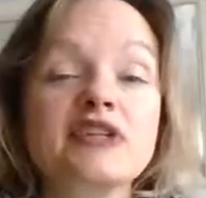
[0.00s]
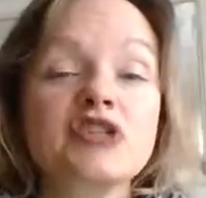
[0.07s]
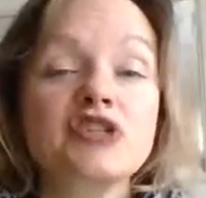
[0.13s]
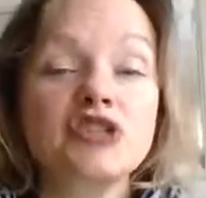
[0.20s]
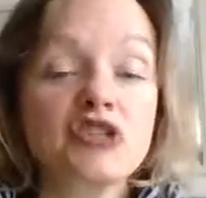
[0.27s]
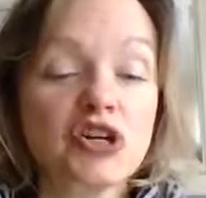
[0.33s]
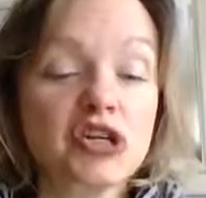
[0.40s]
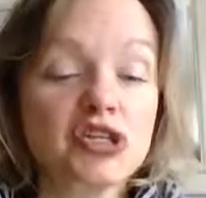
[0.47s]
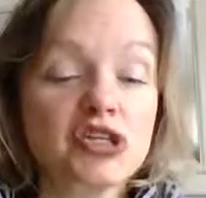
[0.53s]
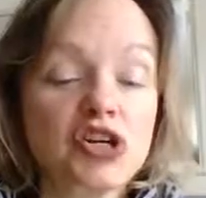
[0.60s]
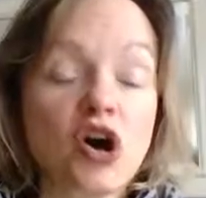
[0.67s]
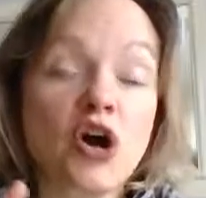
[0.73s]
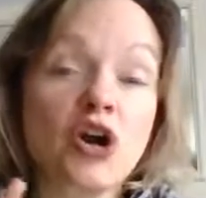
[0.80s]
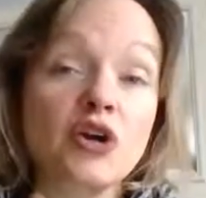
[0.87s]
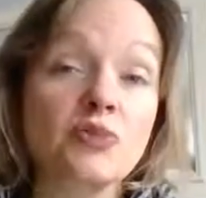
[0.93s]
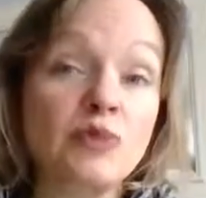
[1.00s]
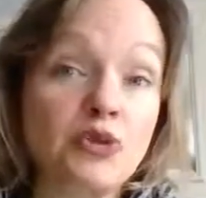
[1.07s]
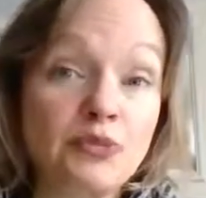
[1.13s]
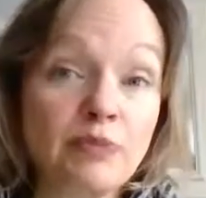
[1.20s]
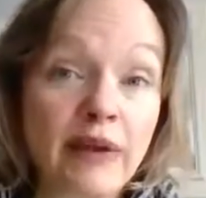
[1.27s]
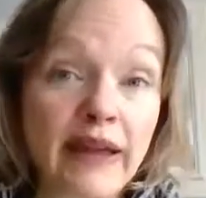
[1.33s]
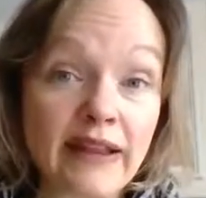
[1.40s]
Search
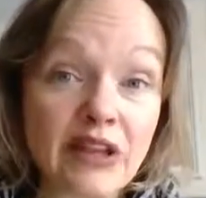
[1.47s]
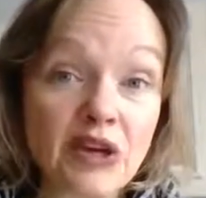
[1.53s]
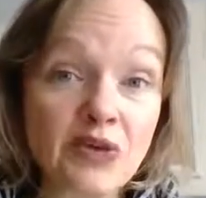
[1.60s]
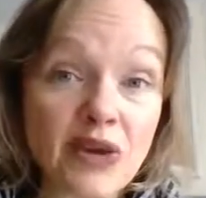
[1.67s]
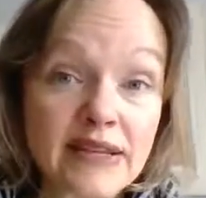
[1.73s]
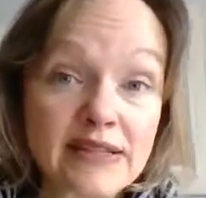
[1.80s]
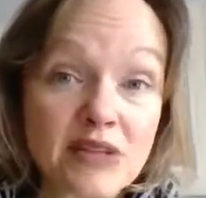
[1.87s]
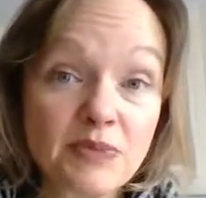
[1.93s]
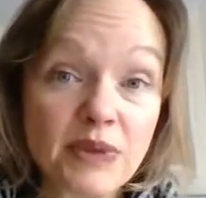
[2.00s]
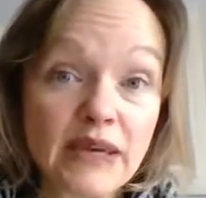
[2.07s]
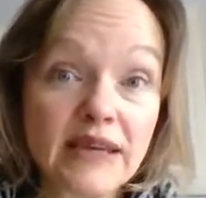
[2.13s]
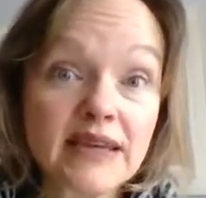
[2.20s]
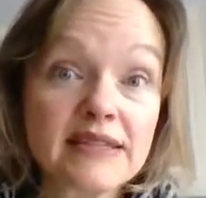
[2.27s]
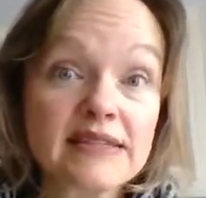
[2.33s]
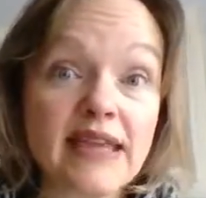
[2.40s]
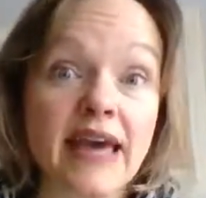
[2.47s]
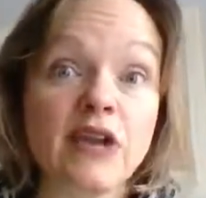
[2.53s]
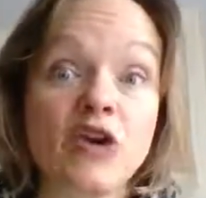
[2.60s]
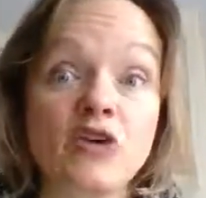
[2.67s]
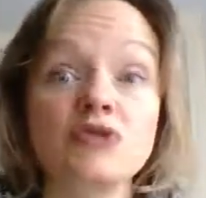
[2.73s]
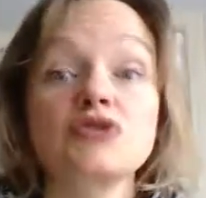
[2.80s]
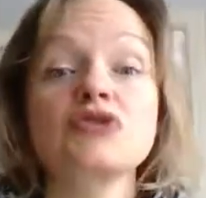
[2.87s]
autoimmune paleo recipes
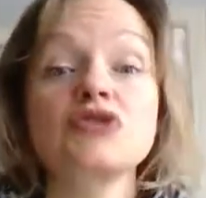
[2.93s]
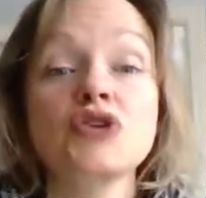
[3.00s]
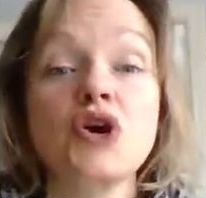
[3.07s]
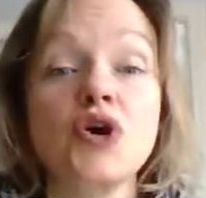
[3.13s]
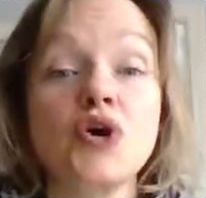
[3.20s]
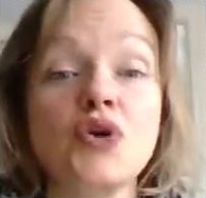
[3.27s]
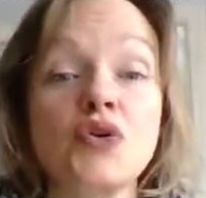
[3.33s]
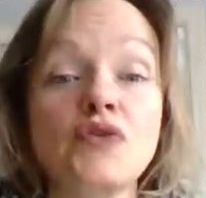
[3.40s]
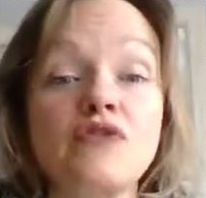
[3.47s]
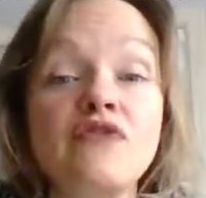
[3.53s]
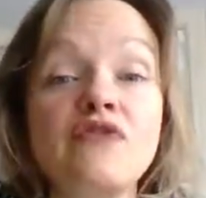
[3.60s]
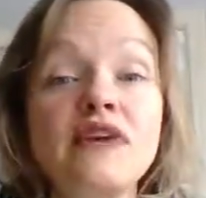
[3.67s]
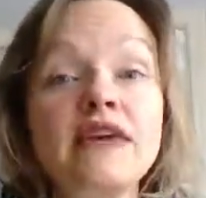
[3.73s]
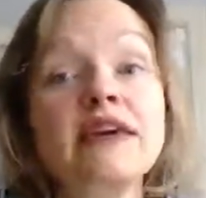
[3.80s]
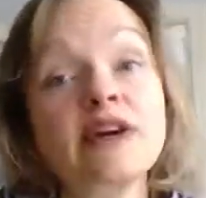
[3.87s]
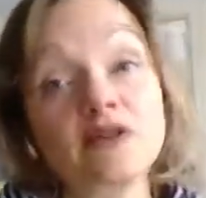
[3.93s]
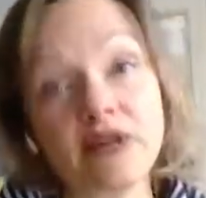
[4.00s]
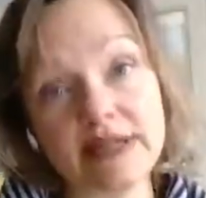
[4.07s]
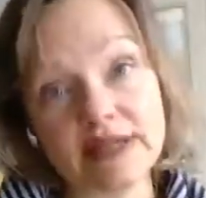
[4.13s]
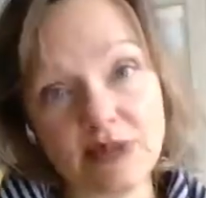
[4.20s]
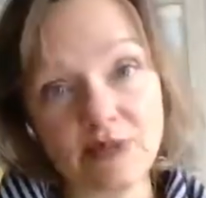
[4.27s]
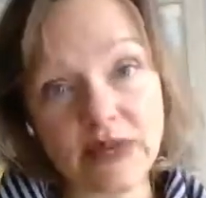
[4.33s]
and also vegan
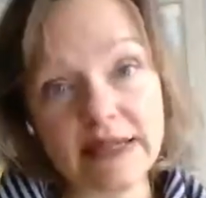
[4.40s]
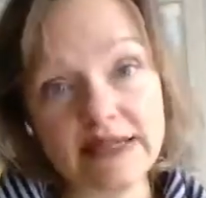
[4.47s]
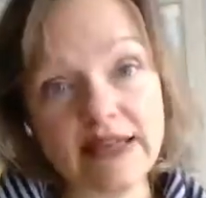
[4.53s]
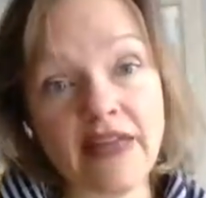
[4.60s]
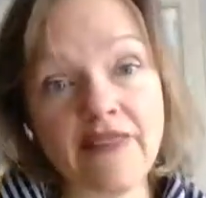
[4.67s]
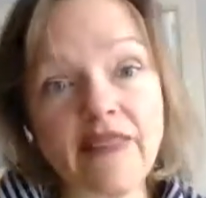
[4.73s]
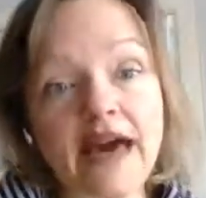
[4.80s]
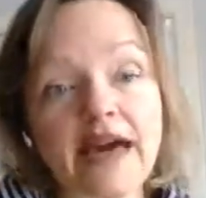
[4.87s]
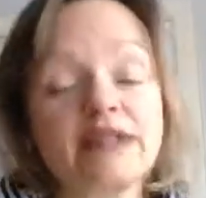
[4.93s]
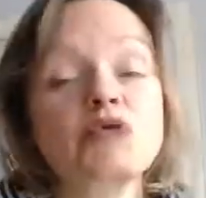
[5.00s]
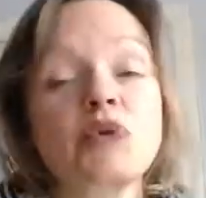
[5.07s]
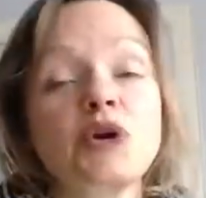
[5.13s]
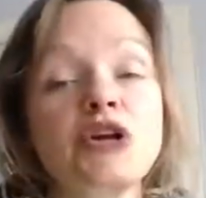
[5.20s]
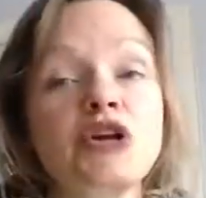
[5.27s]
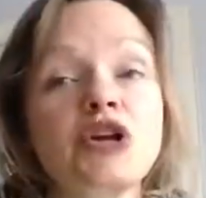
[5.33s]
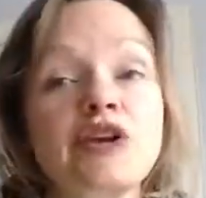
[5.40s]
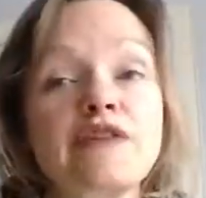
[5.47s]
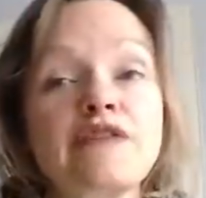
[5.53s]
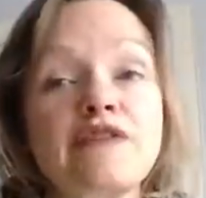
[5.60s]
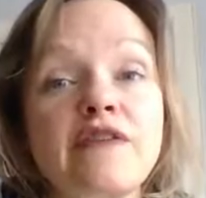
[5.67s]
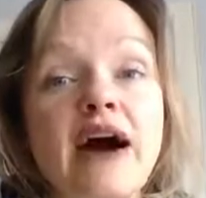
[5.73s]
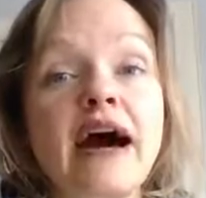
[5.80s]
recipes. And that's where you're going
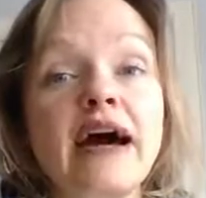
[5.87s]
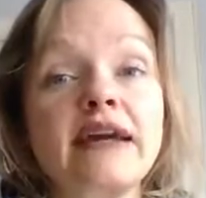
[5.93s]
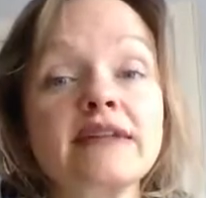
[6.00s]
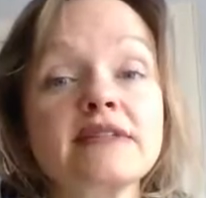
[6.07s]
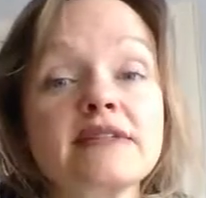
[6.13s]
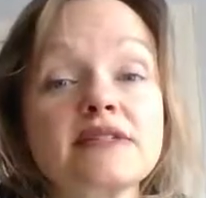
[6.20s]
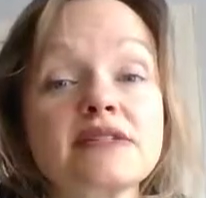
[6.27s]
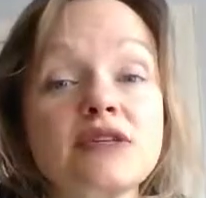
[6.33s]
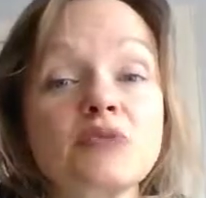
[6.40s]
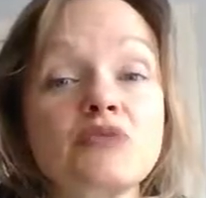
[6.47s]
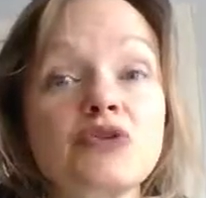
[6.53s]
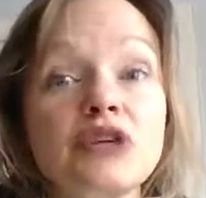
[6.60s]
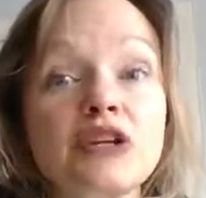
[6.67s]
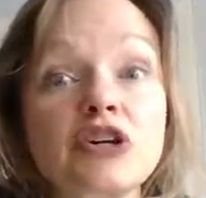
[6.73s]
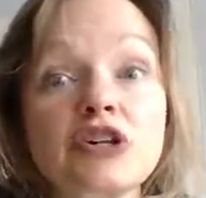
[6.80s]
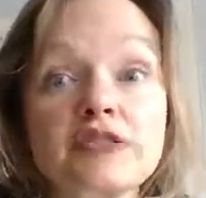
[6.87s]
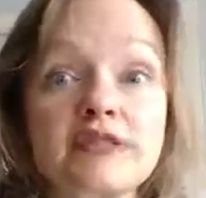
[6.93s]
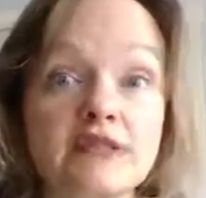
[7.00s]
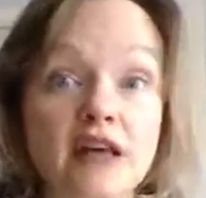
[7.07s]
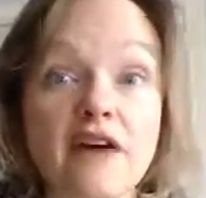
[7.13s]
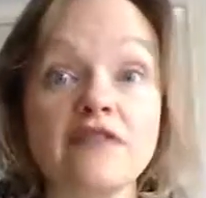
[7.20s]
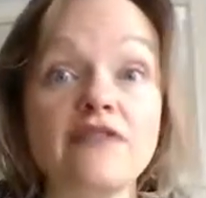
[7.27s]
to find some really good
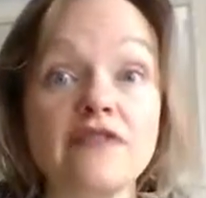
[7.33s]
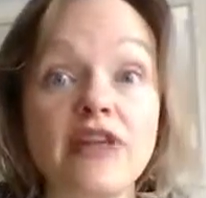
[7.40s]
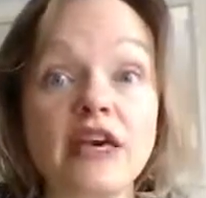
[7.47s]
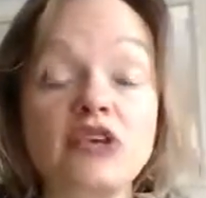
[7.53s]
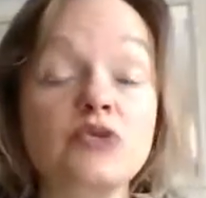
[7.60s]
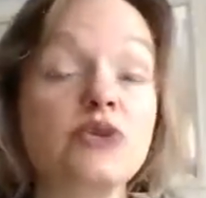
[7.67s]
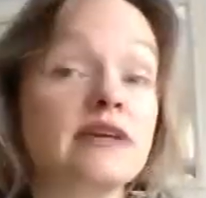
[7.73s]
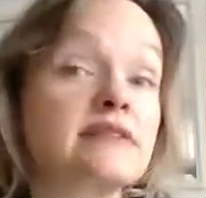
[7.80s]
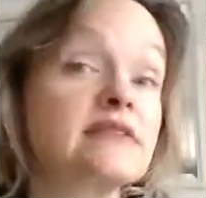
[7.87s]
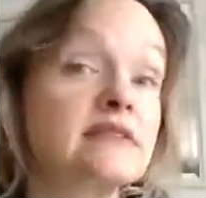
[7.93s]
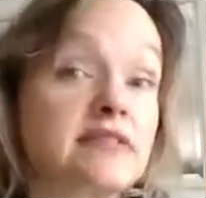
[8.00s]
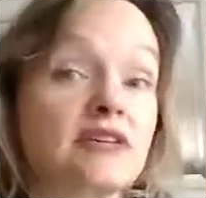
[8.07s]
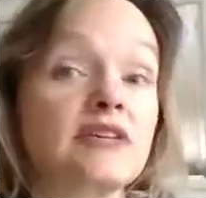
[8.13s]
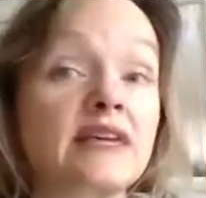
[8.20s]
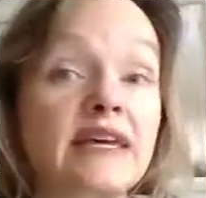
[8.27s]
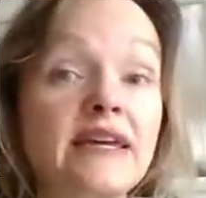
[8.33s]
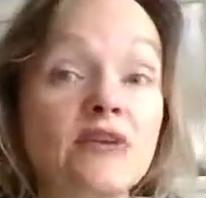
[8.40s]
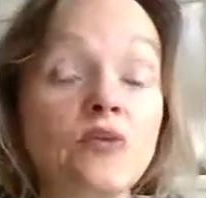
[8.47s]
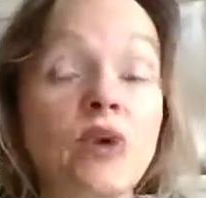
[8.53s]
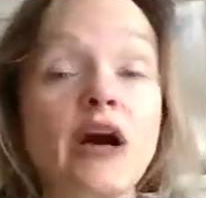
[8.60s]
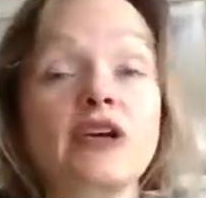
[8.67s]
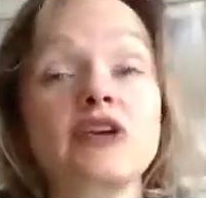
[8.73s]
stuff that you can still
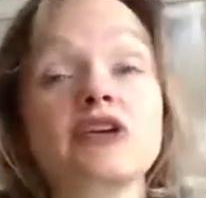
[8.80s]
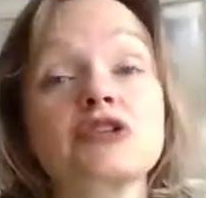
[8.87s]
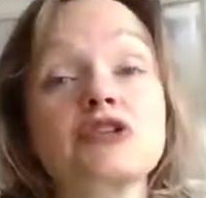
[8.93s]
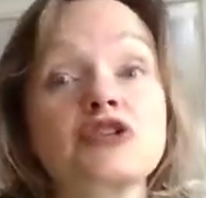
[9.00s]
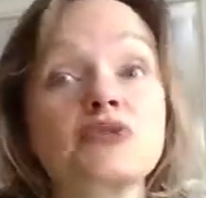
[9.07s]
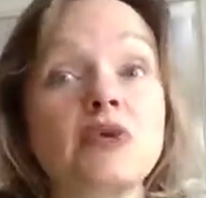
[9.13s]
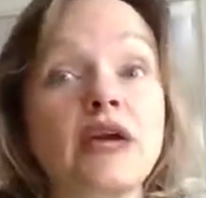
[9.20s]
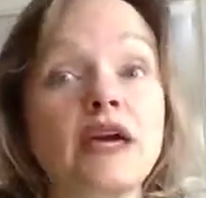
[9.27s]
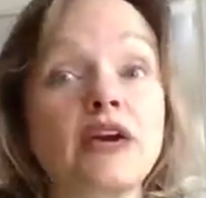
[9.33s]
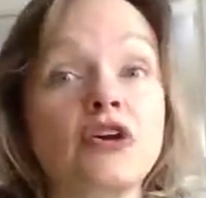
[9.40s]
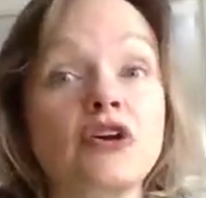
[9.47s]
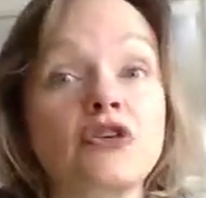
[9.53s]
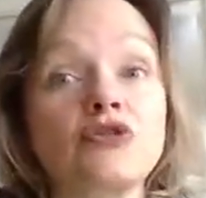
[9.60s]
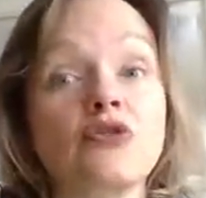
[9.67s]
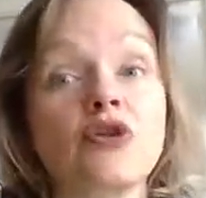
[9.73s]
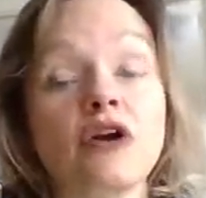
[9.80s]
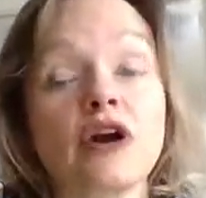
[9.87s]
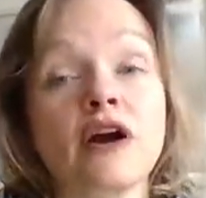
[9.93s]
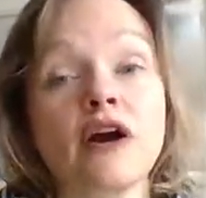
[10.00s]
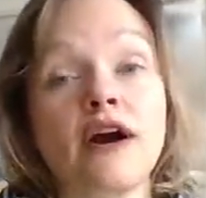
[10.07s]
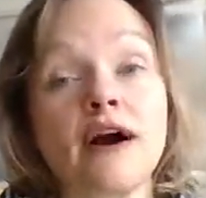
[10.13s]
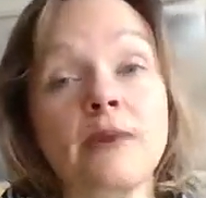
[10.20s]
eat while you're doing your